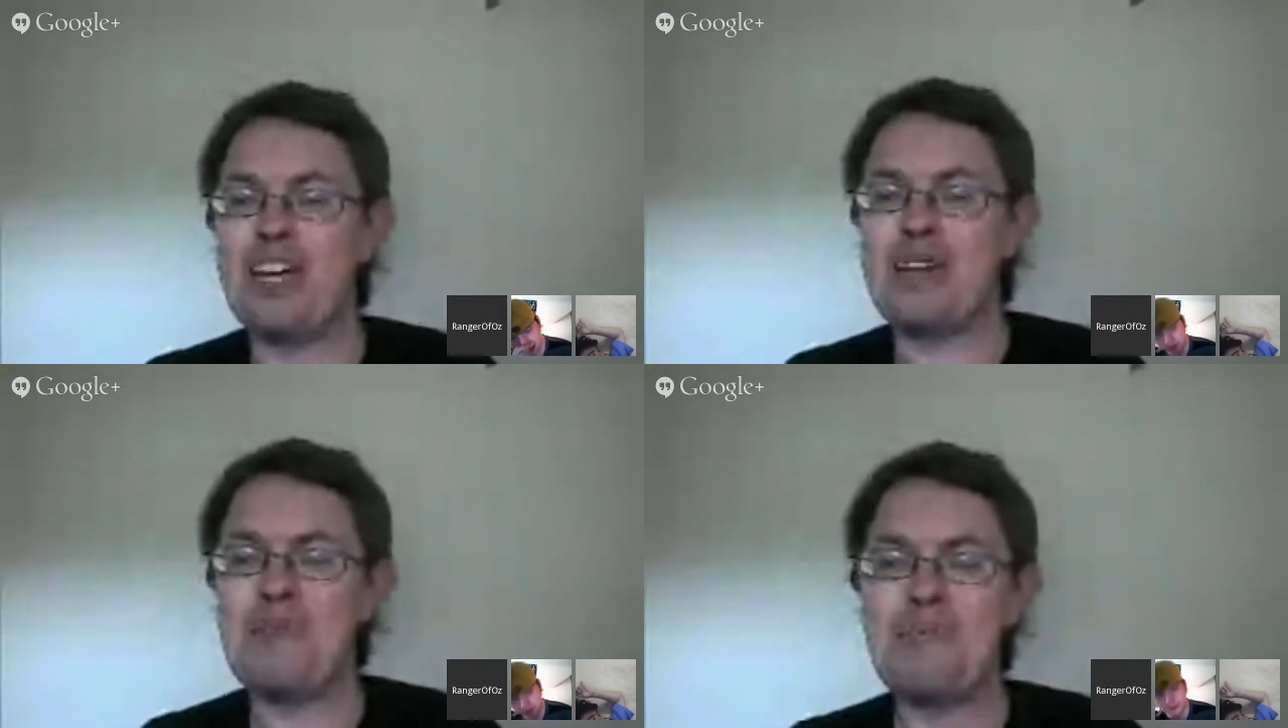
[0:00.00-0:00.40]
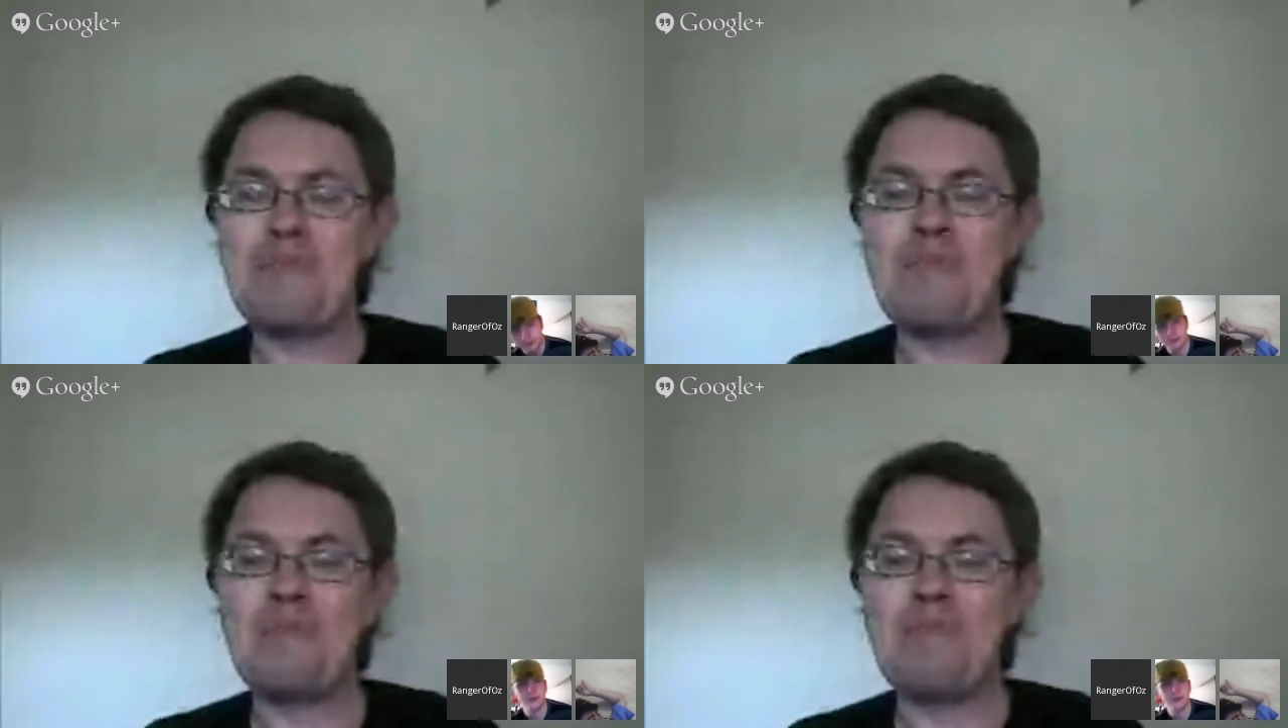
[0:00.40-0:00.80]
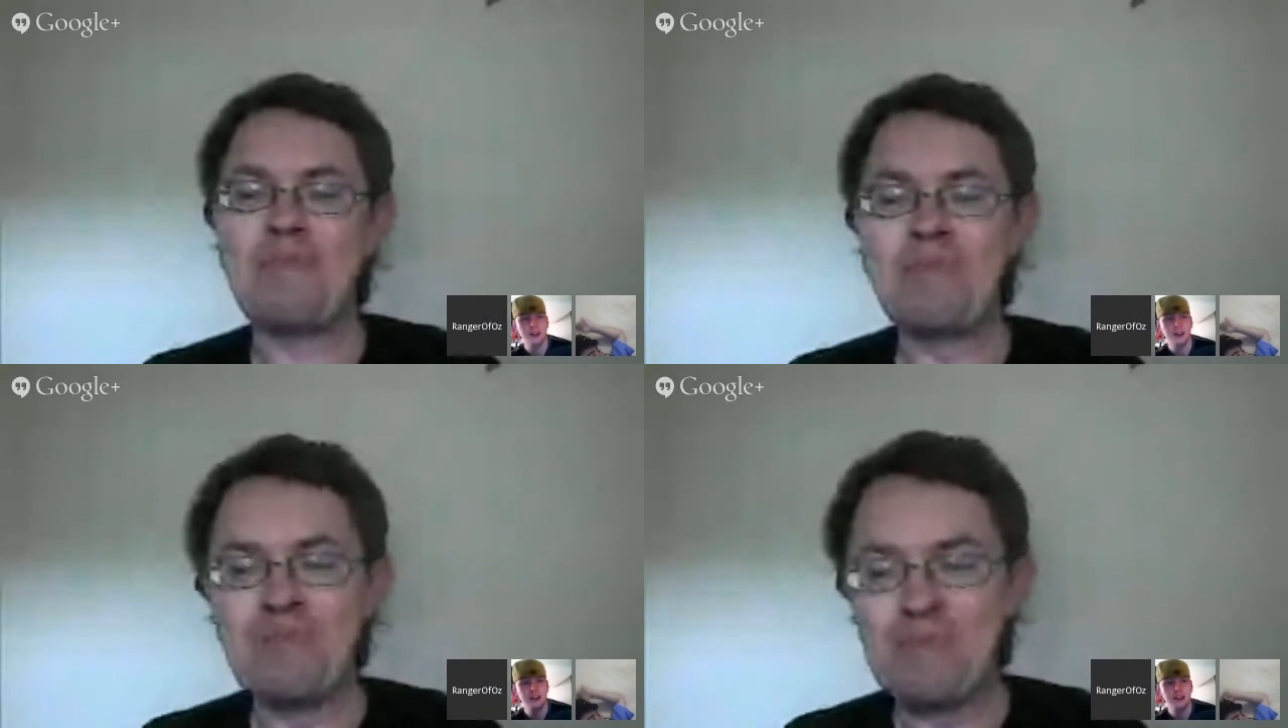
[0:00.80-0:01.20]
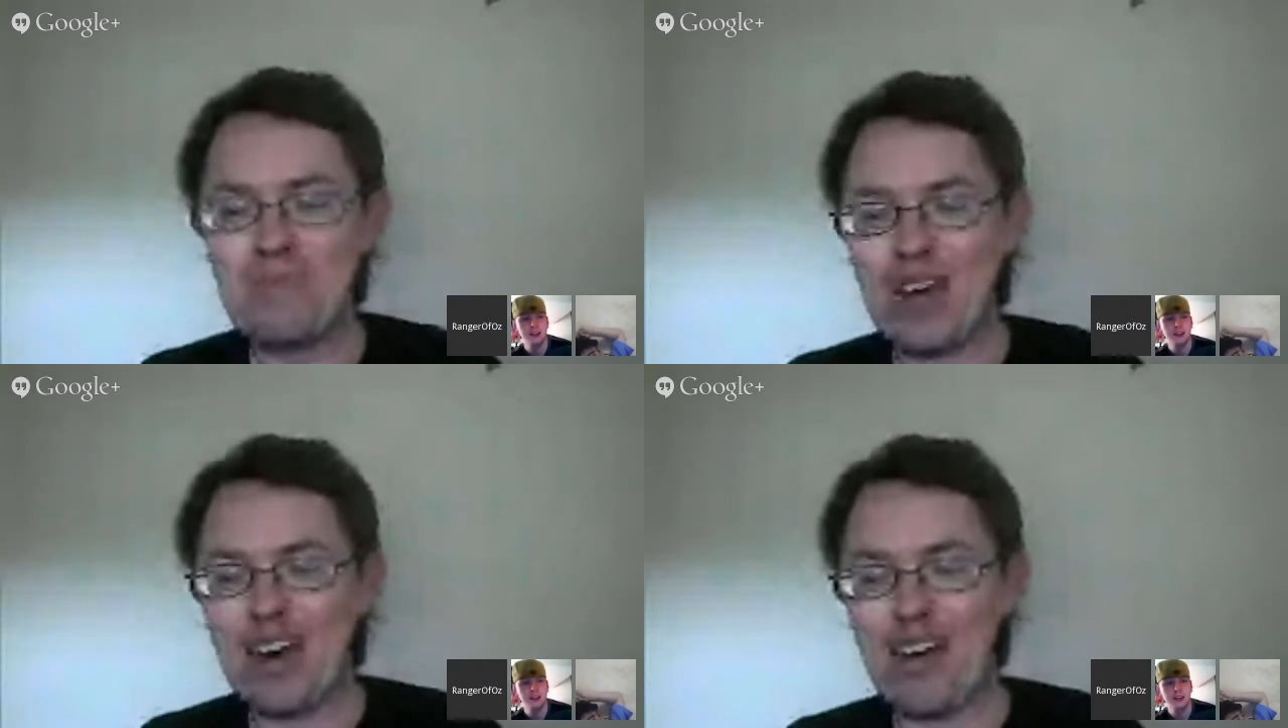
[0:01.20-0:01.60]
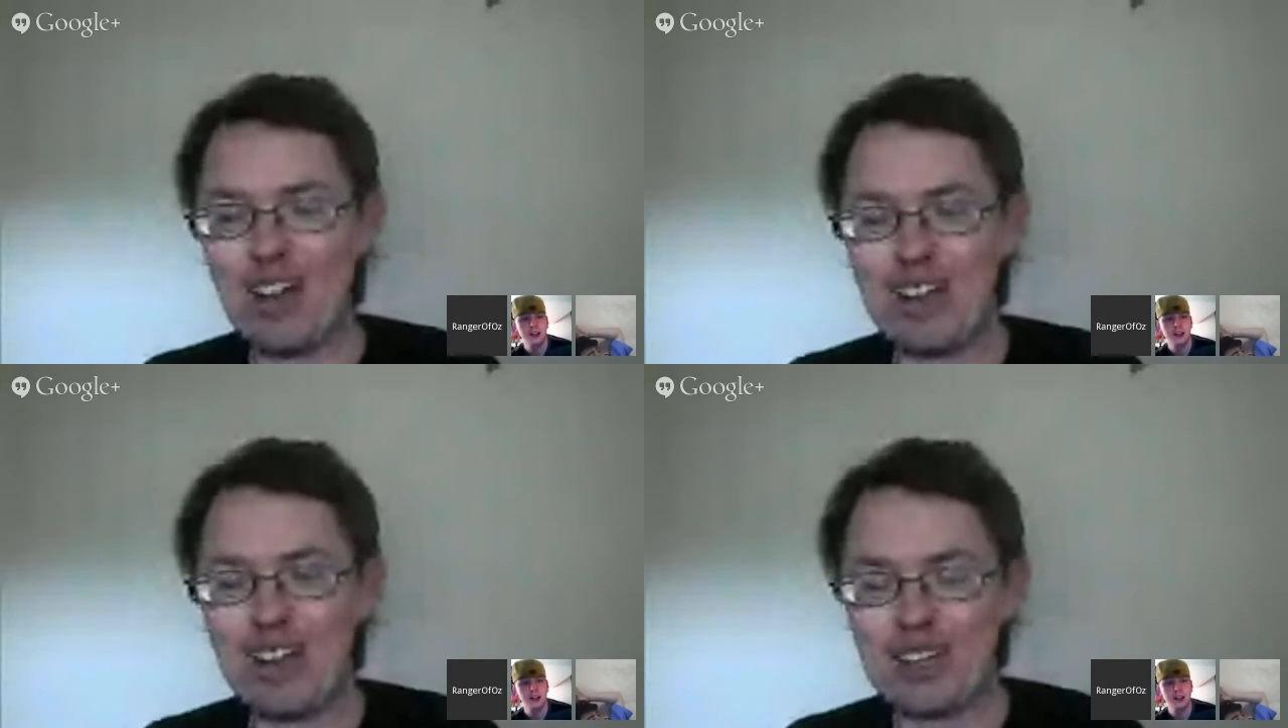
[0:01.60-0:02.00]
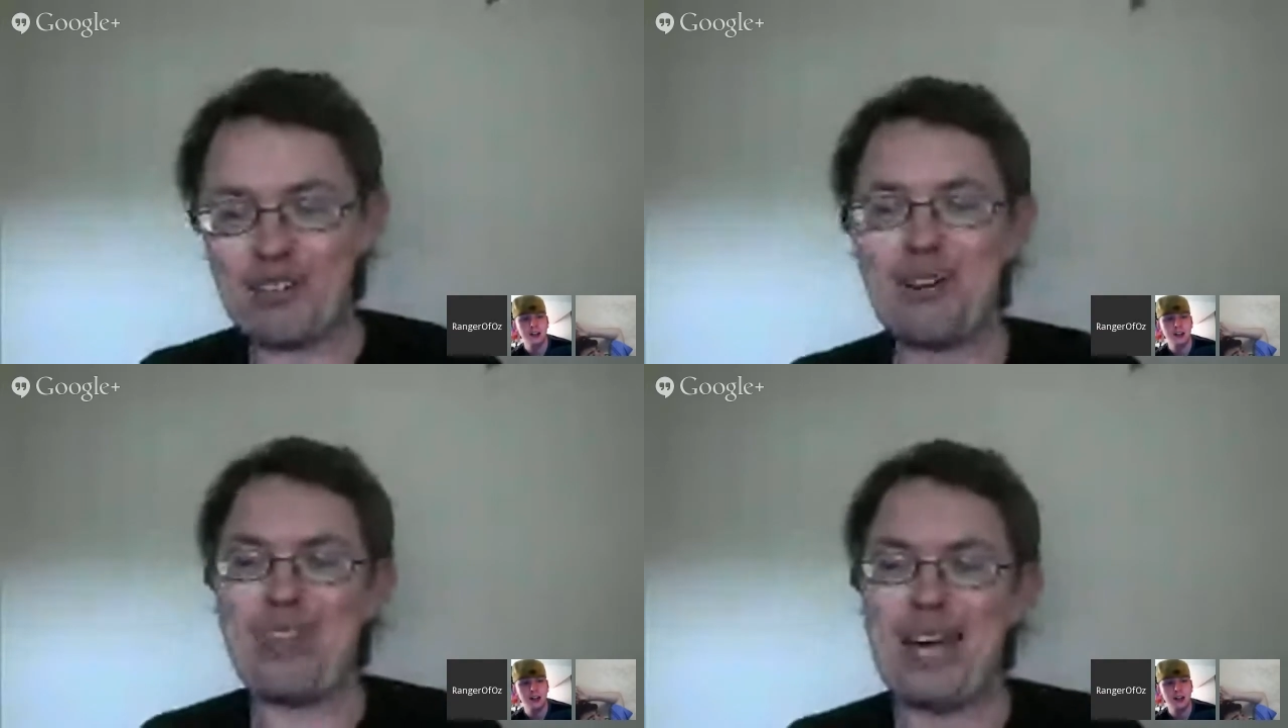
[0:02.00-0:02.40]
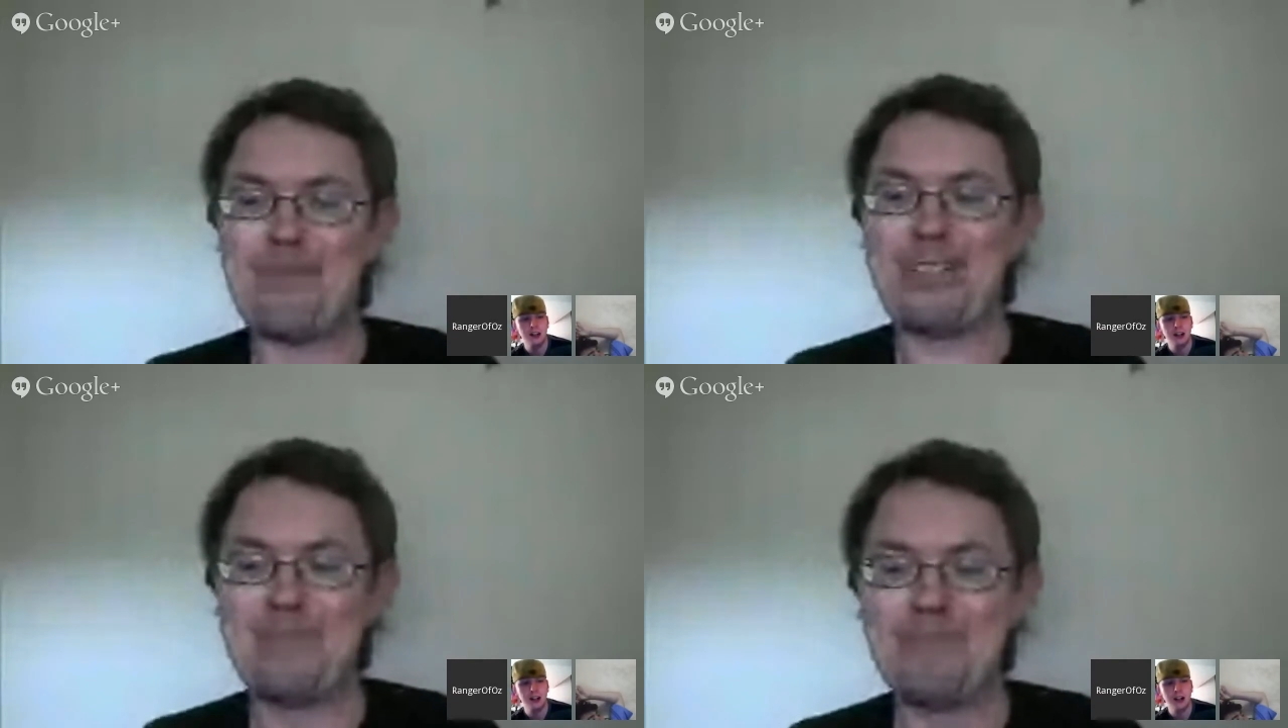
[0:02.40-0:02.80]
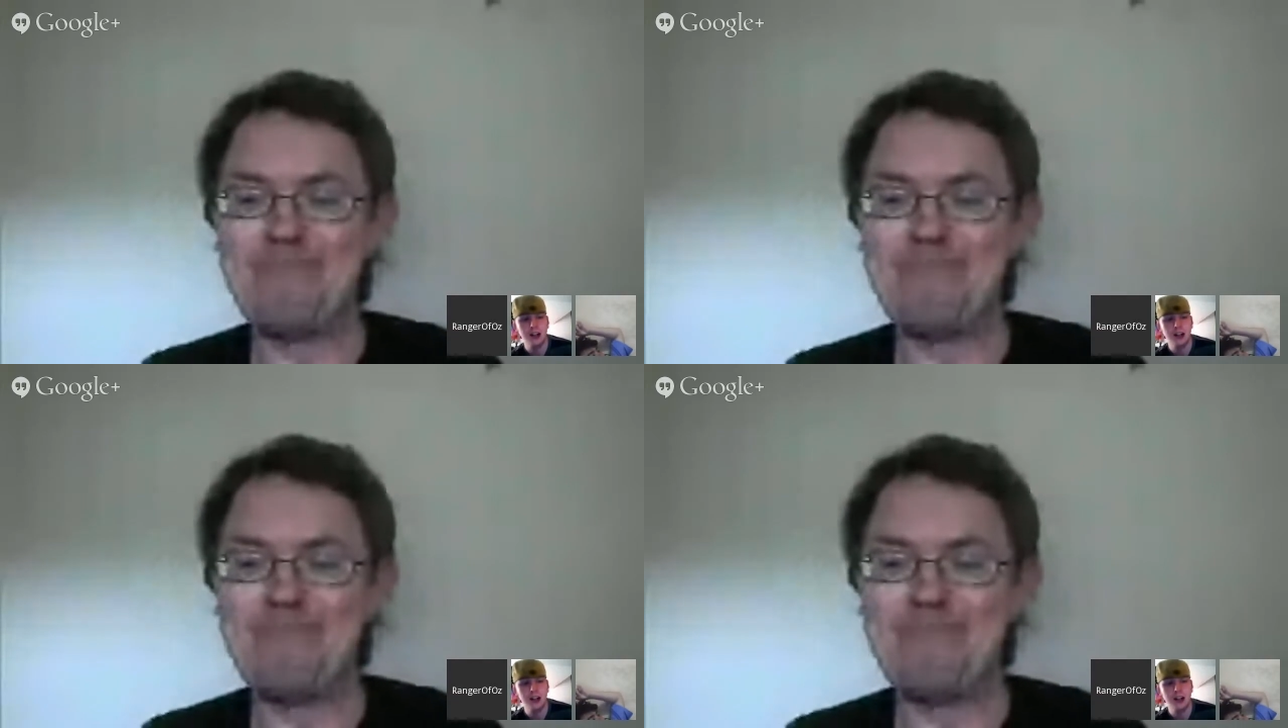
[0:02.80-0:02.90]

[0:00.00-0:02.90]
away. I'll agree with that one.